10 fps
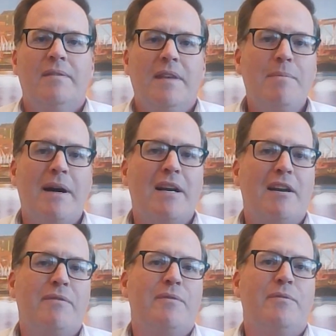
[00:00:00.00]
they might
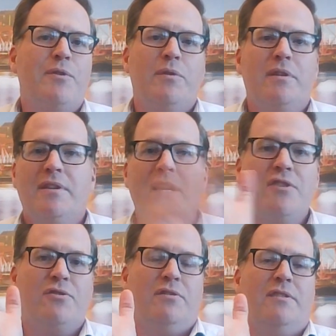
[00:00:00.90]
not even do it
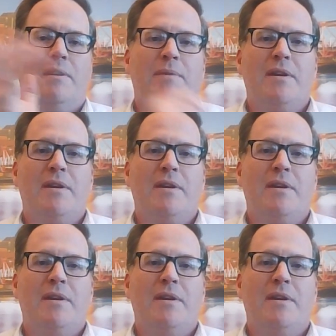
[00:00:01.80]
intentionally.